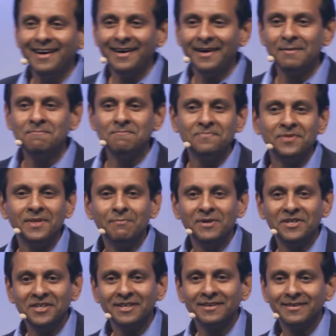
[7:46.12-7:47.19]
Um, the
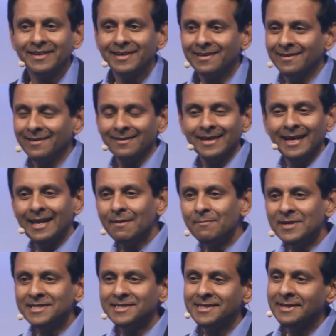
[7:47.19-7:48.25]
mission critical
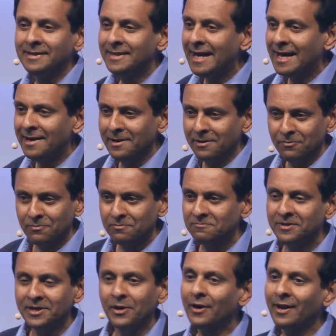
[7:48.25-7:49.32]
elements in there
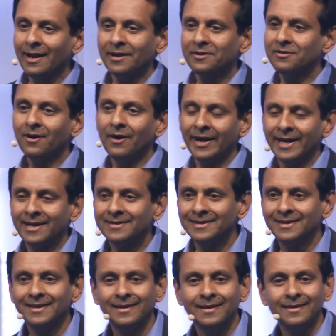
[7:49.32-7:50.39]
were not electronic.
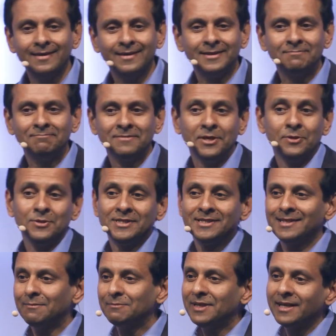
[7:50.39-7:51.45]
Um, it was
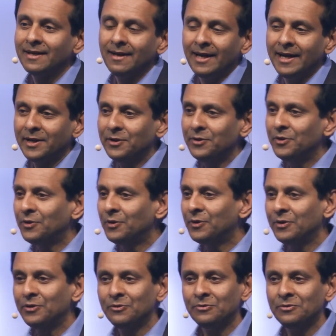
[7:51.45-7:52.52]
something like, you know,
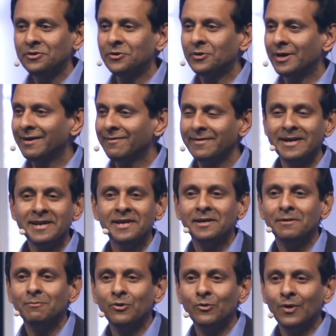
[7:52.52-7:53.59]
you, your
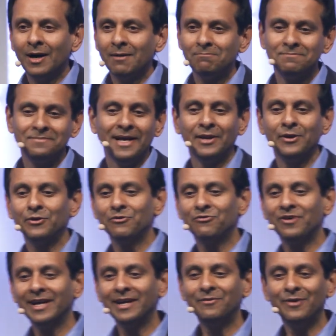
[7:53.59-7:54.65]
radiator blew up and you had to
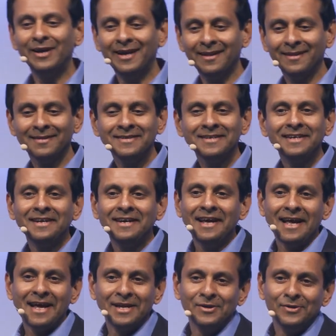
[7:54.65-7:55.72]
find a well
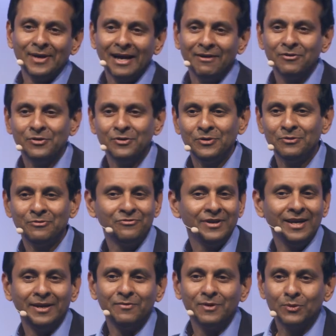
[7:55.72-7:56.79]
and you have to
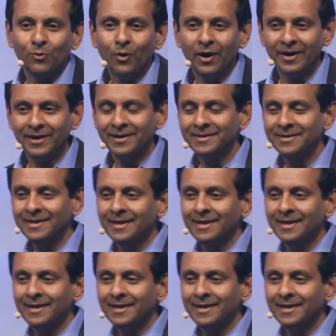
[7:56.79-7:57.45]
fill it with water.